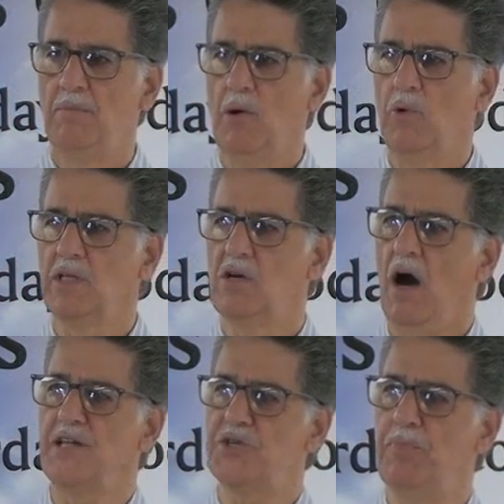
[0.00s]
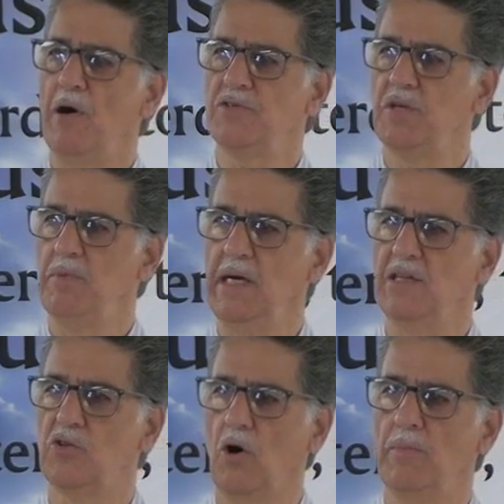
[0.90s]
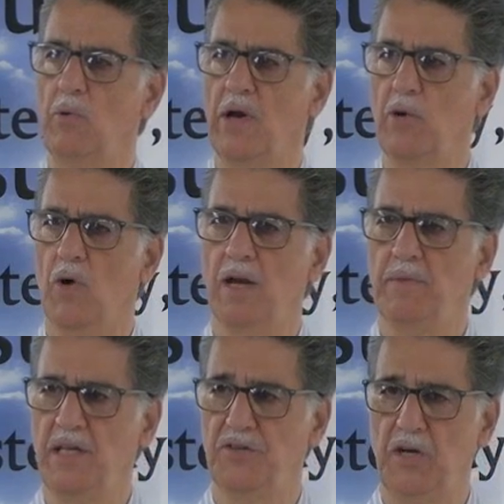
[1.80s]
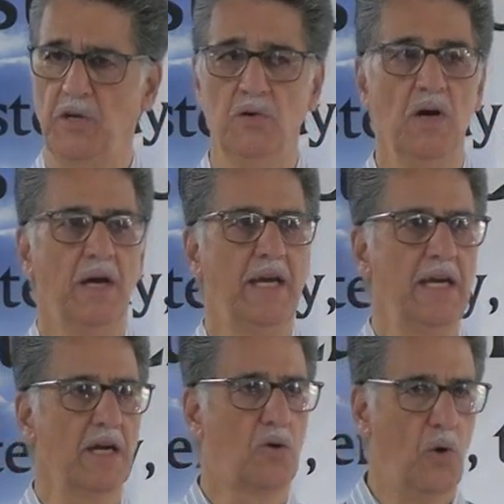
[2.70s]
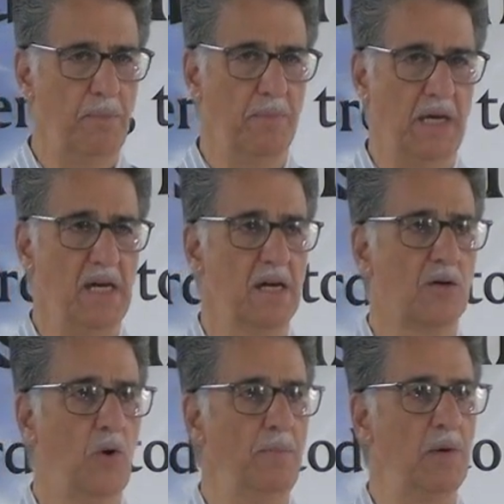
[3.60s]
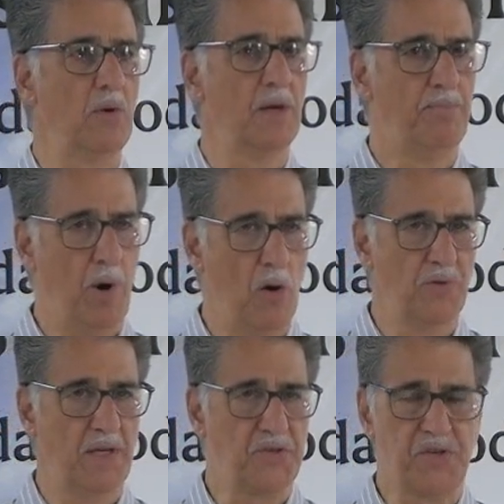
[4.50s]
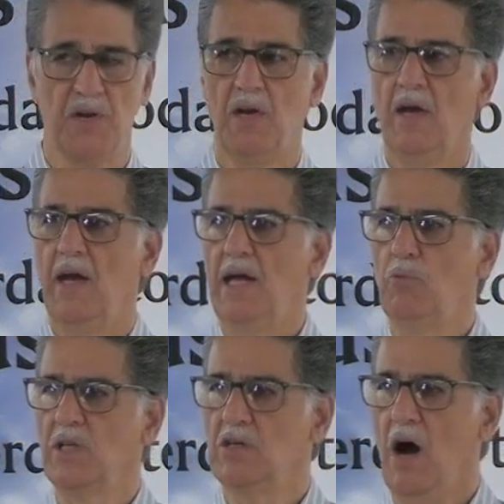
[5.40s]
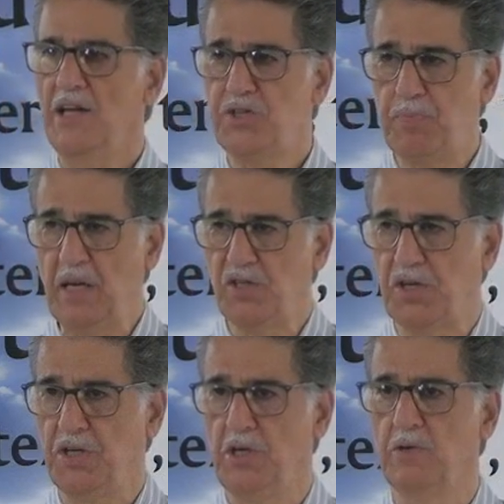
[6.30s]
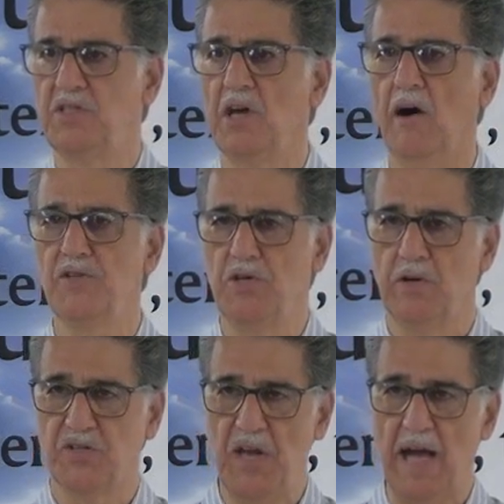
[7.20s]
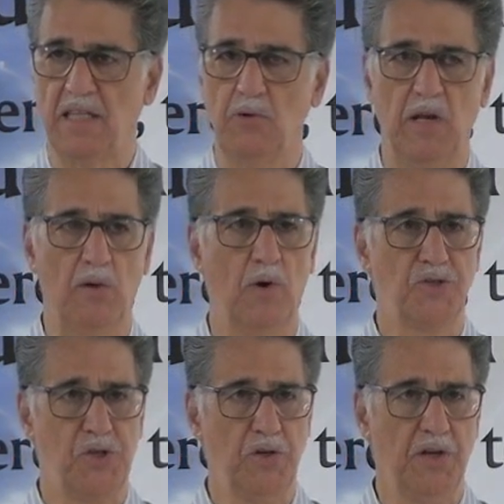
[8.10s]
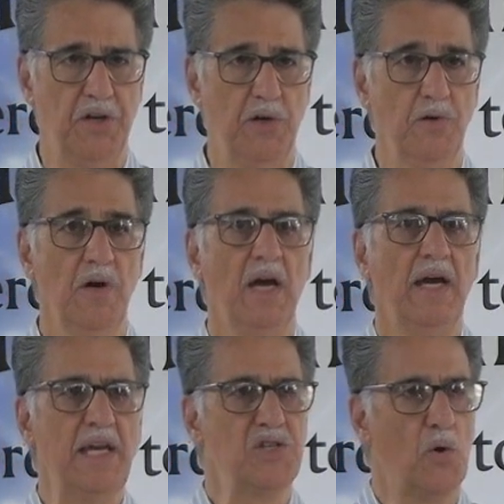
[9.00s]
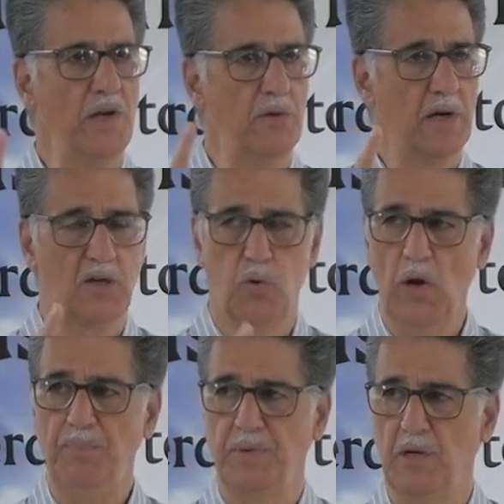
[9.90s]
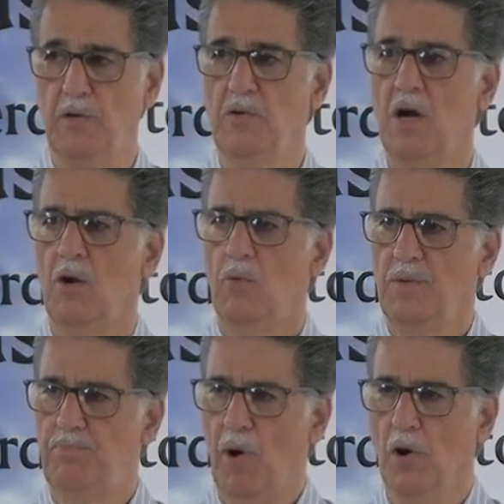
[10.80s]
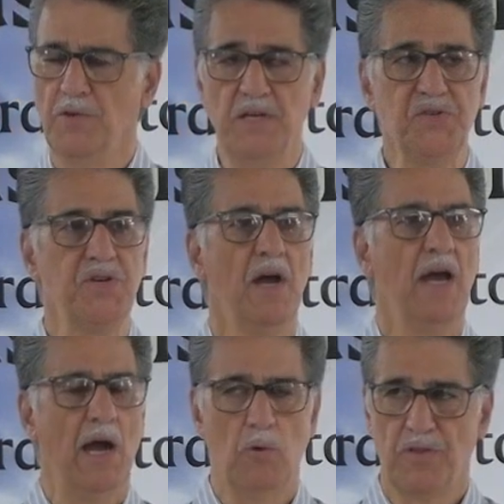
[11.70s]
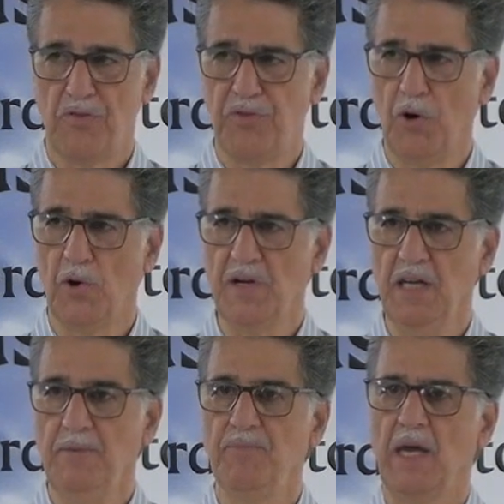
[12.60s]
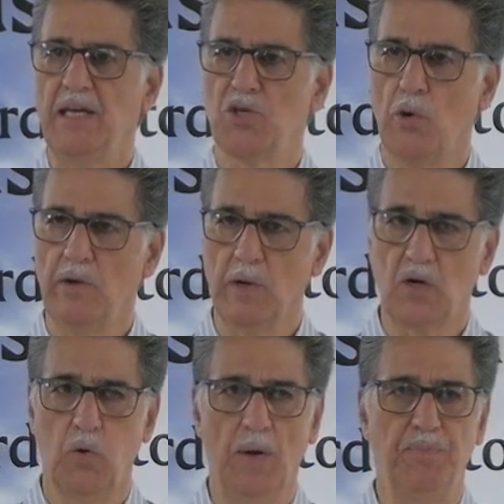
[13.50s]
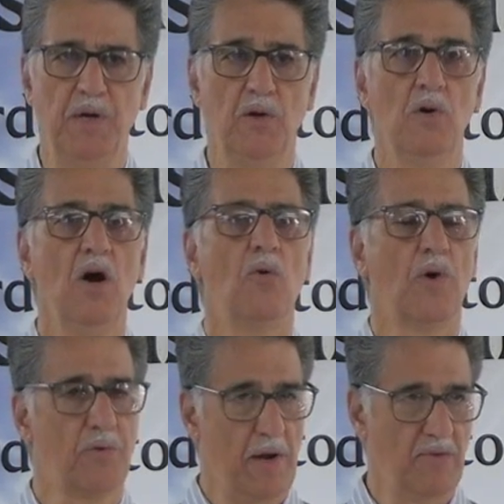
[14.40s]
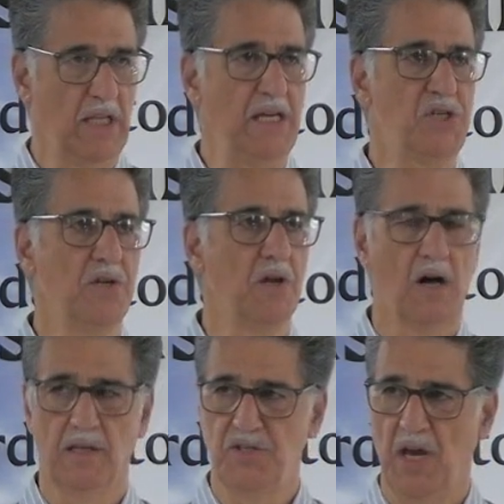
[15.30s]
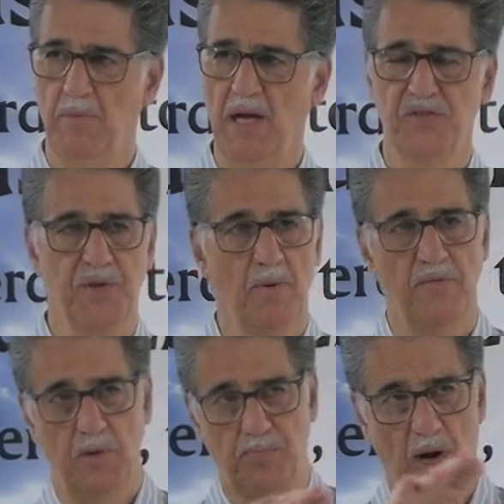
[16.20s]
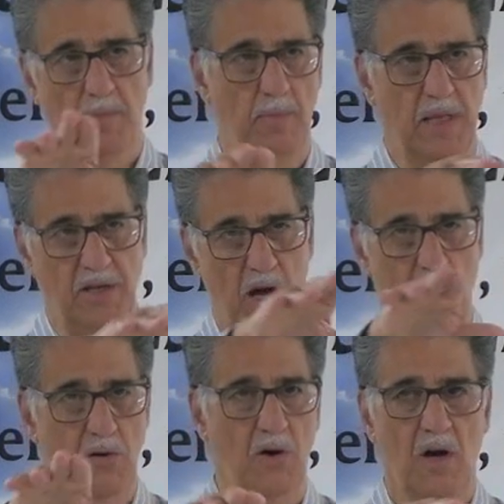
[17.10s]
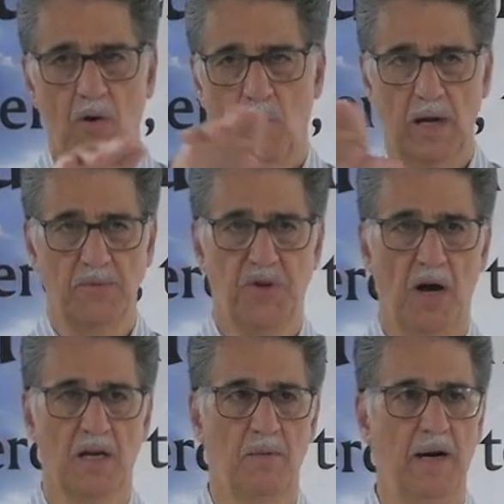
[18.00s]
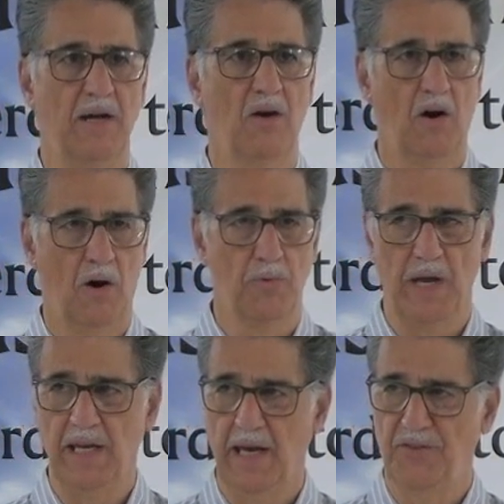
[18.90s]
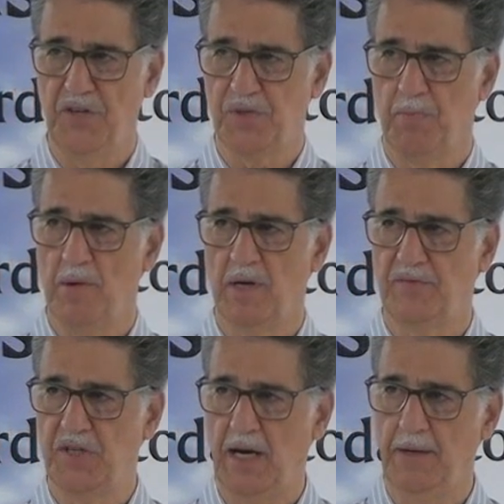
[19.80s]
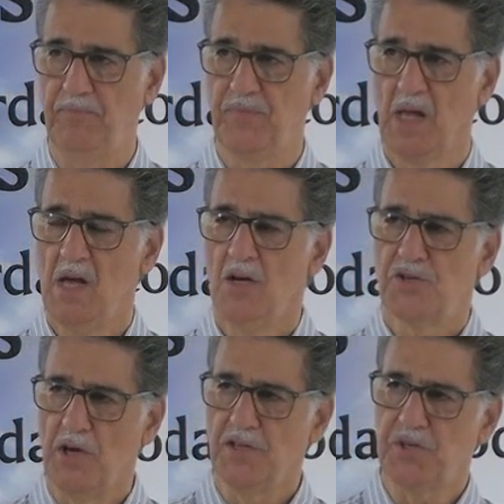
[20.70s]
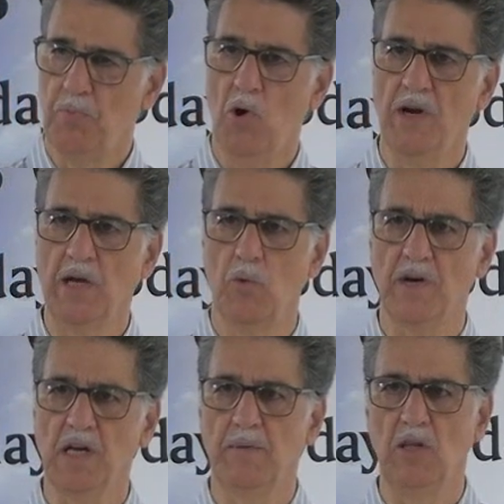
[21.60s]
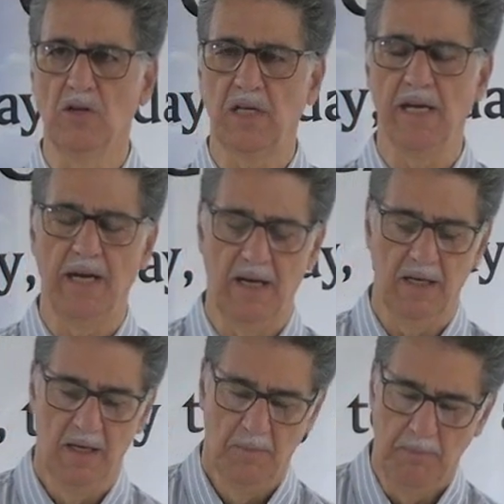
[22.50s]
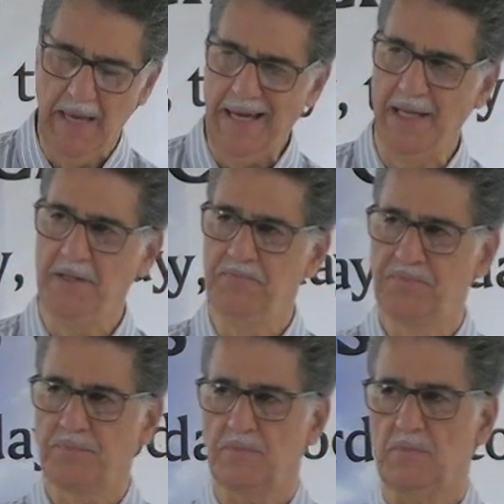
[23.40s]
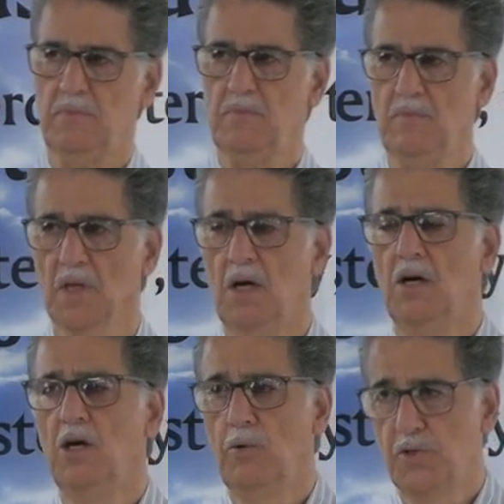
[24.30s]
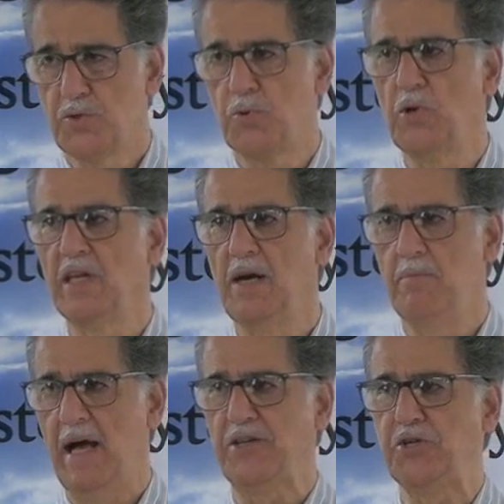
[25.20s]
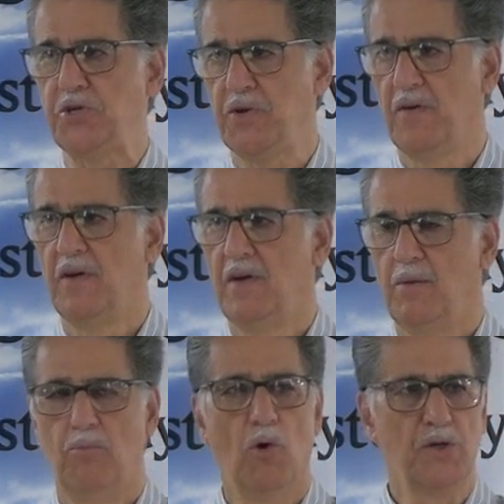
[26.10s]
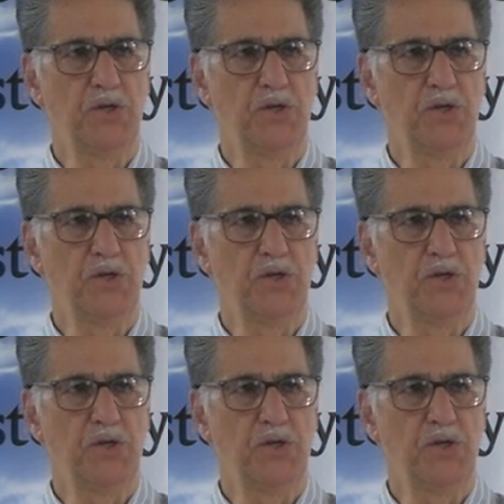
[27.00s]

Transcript: But when God spoke to me and told me what He wanted me to do, He equipped me. He equipped me with a boldness. Amen. And when God speaks to you and tells you exactly what He wants you to do, He's going to equip you with boldness you, and with Lord. authority. He's going to equip you with revelation knowledge. Amen. Some of you probably know what I'm talking about already at this moment of time. So this morning, we're going to be looking at a man who was really a mess, more